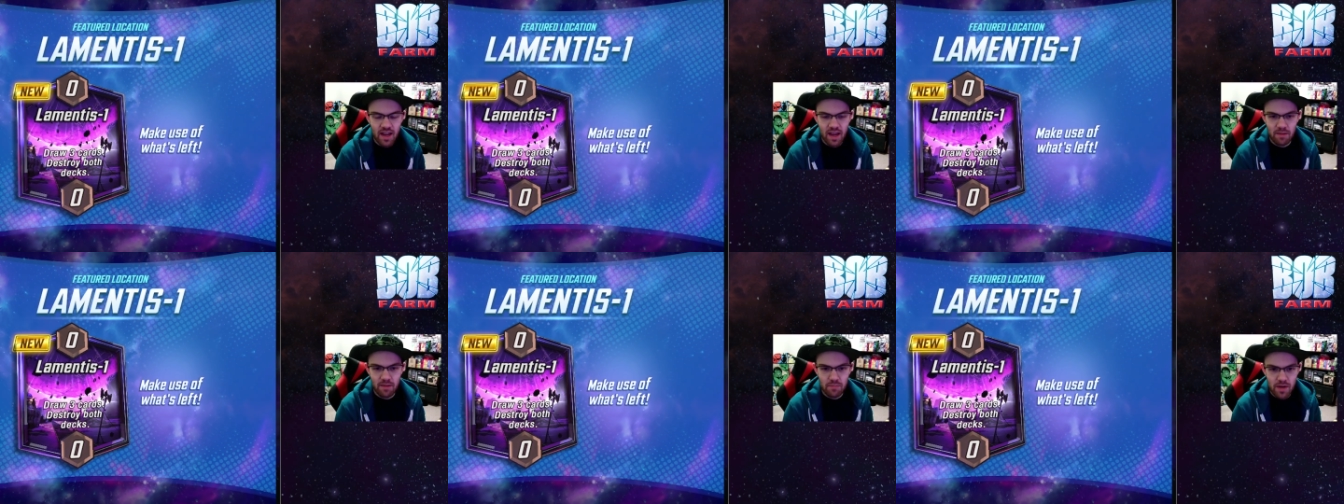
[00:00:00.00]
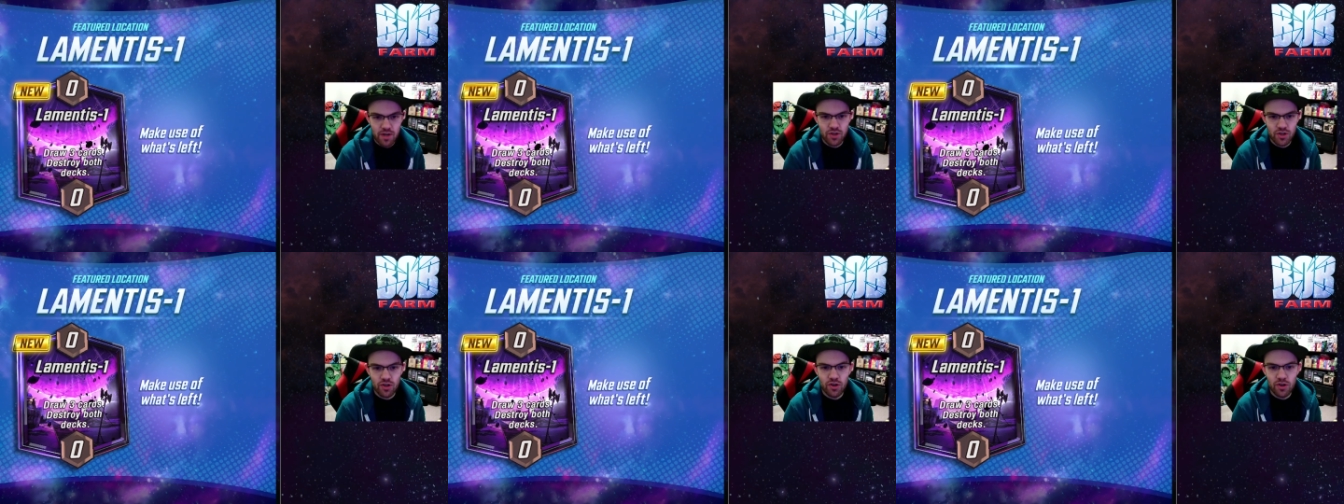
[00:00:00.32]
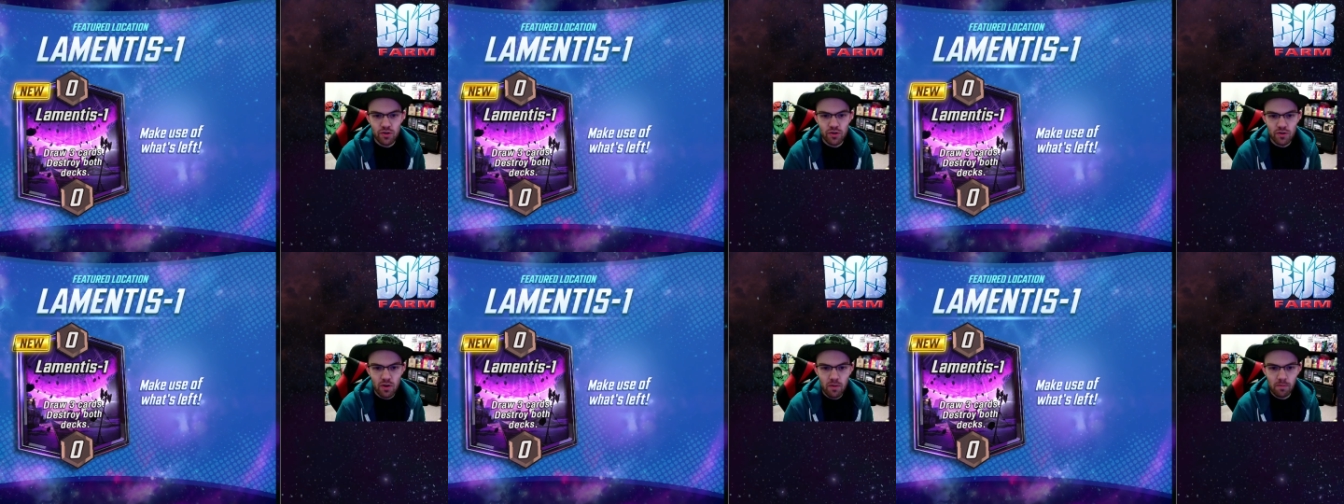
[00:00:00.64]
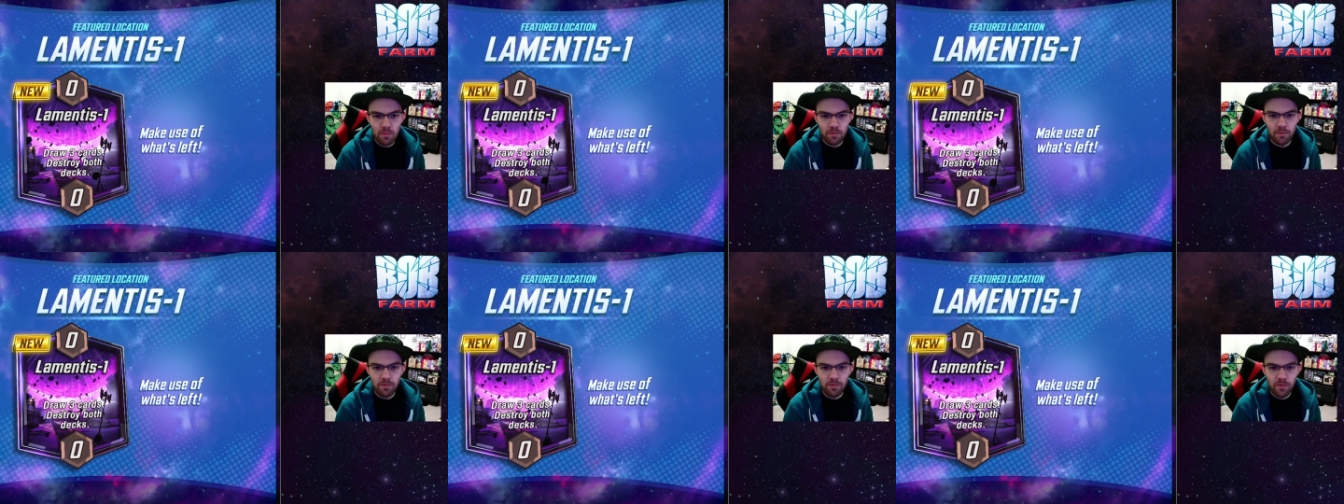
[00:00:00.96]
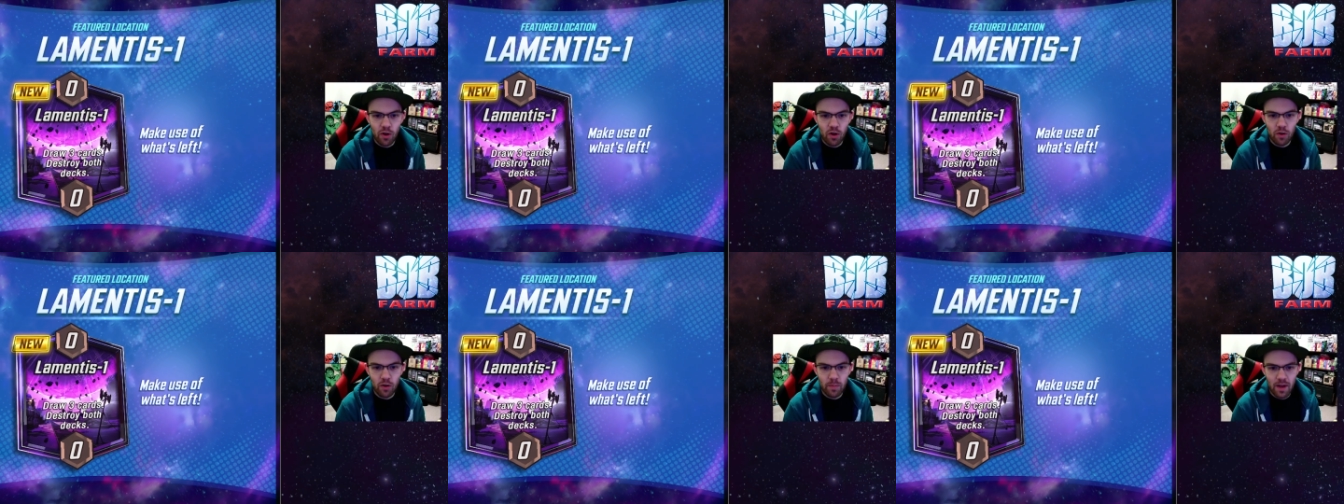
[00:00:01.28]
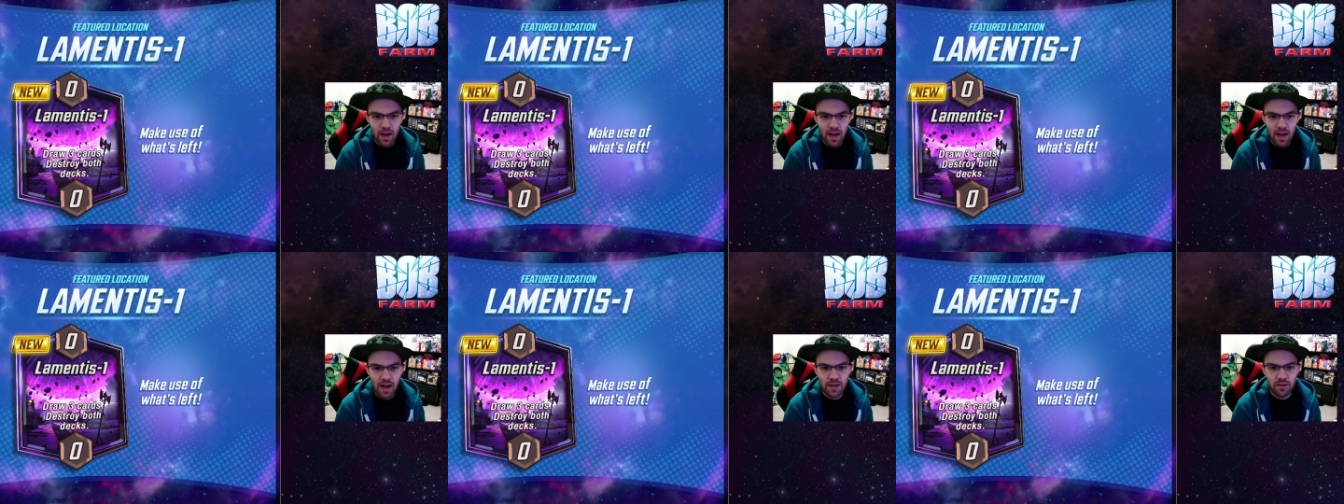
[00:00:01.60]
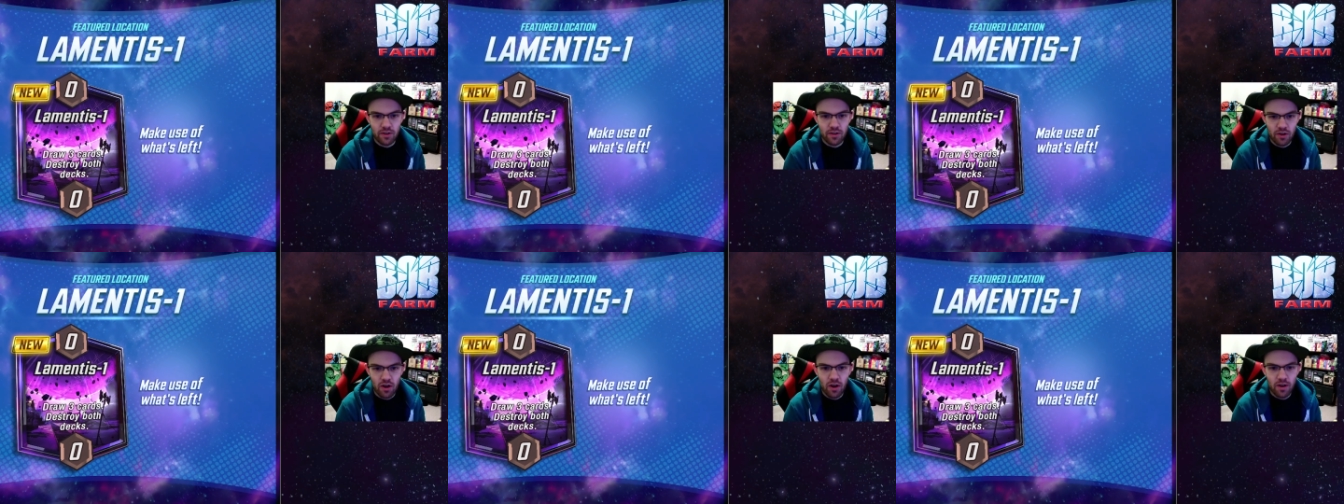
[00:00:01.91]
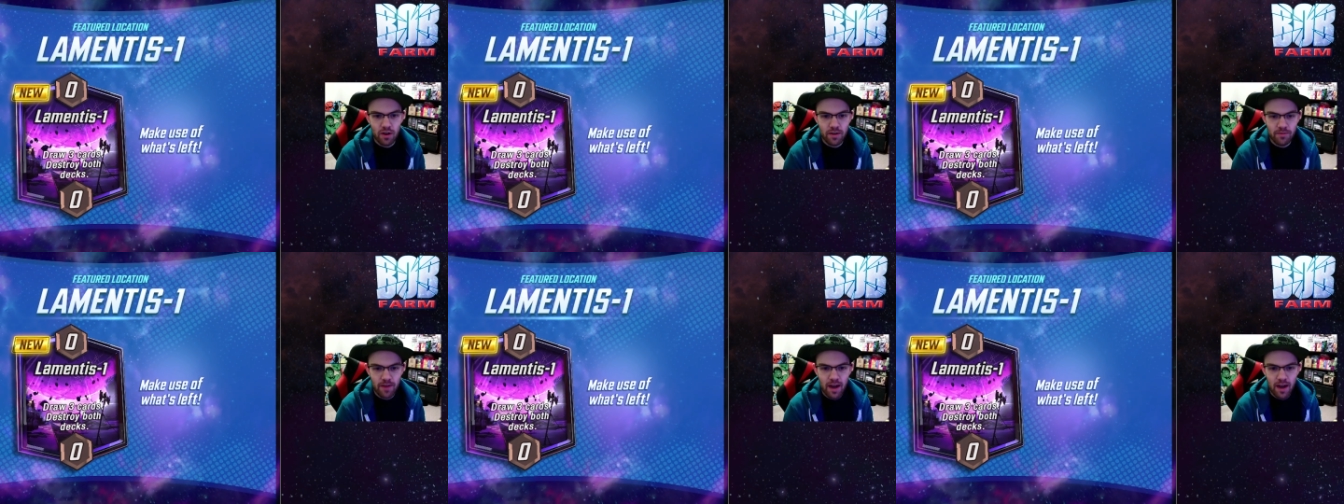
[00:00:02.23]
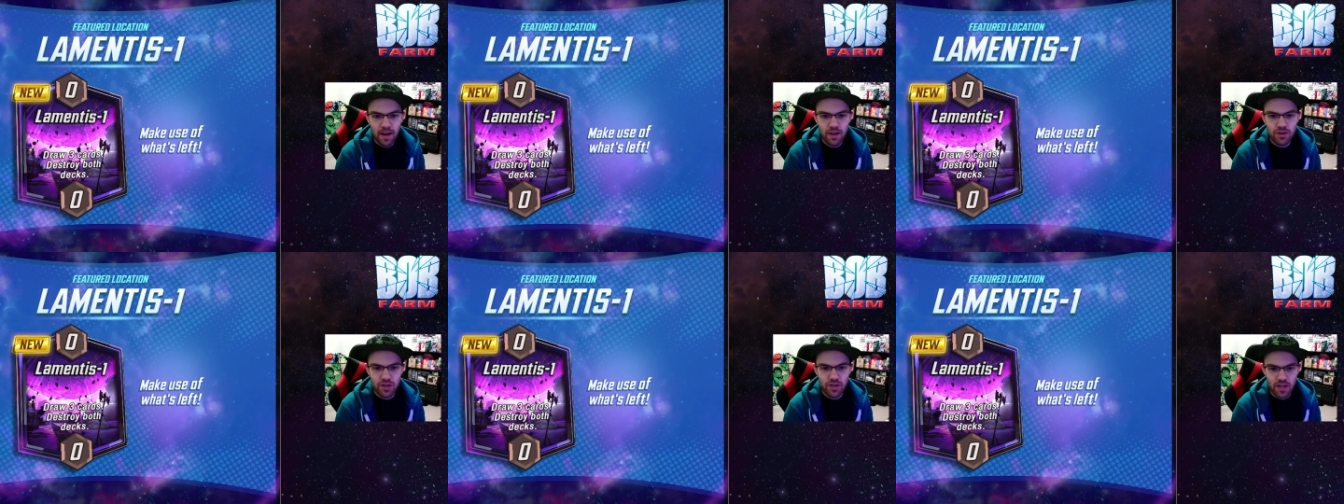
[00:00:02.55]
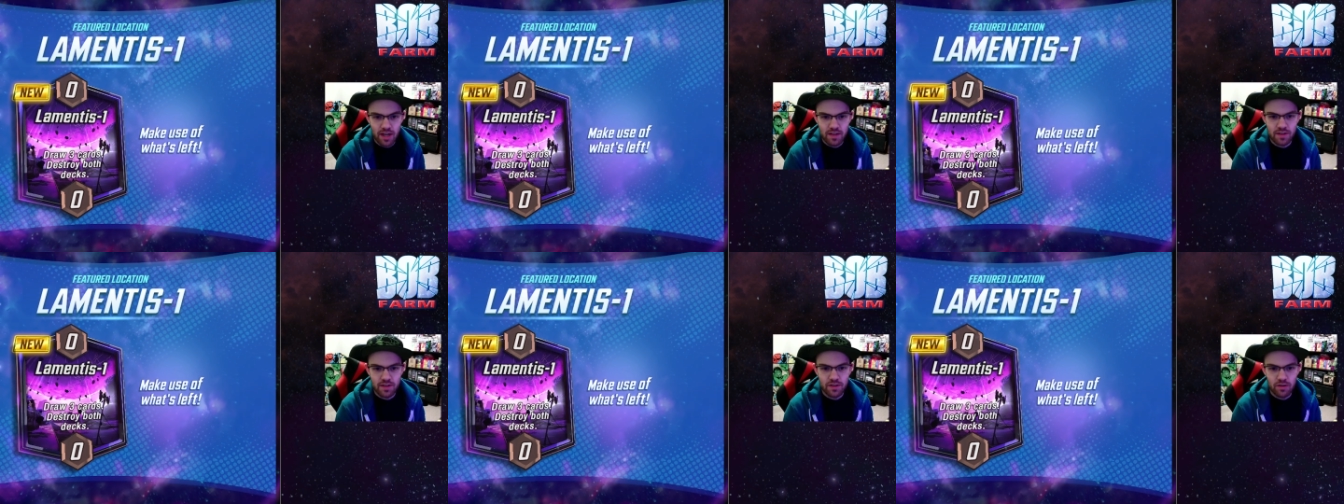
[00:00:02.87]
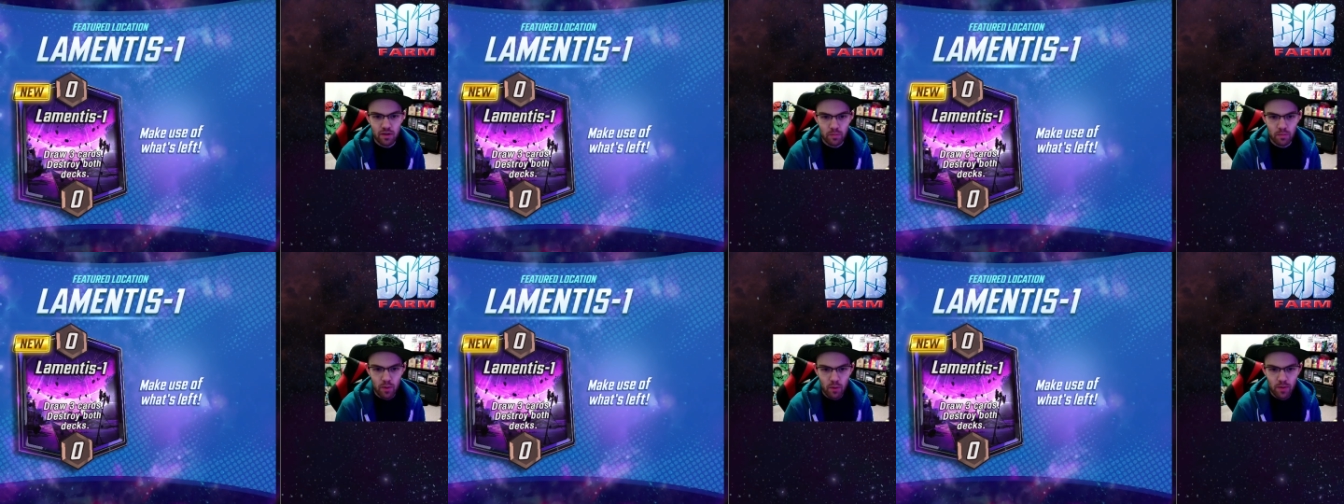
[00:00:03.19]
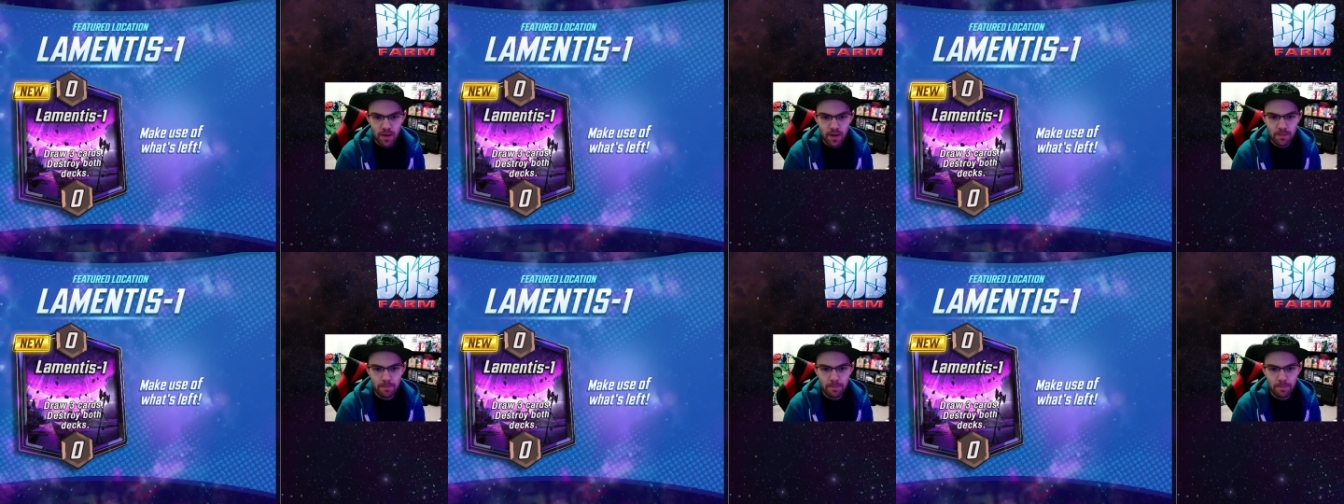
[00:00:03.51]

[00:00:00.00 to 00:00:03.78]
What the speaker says: and make sure you don't fall behind on card advantage against your opponent.